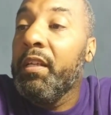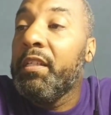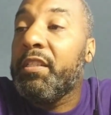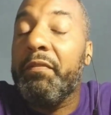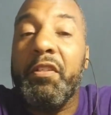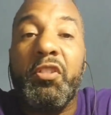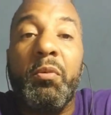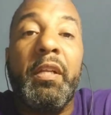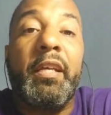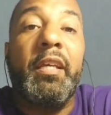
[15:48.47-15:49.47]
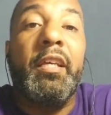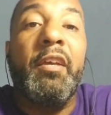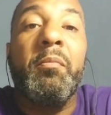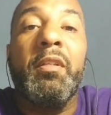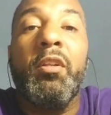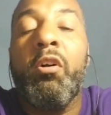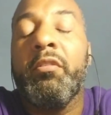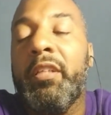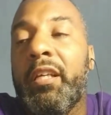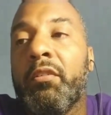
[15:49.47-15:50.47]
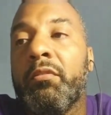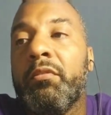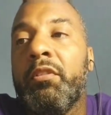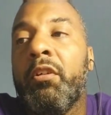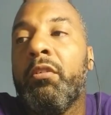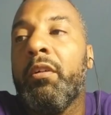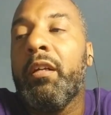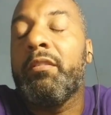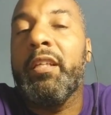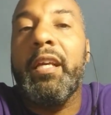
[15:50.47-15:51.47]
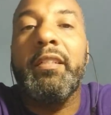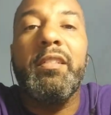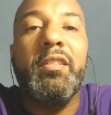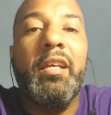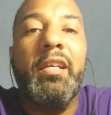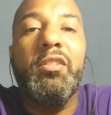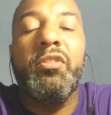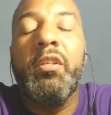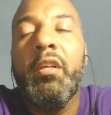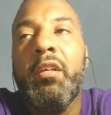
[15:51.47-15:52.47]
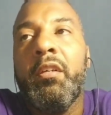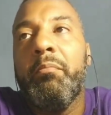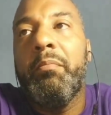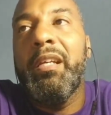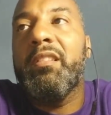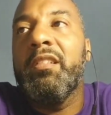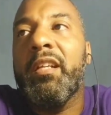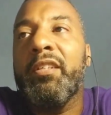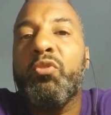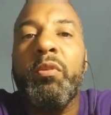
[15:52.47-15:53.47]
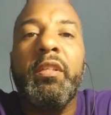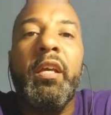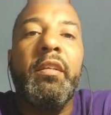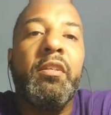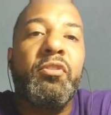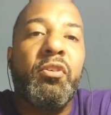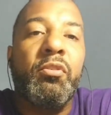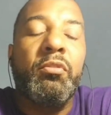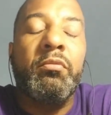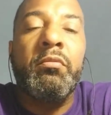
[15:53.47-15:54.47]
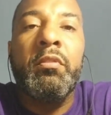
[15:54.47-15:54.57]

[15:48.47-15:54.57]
See if there's someone that can give him a long deal. I think at this age, Beasley's like 28 years old.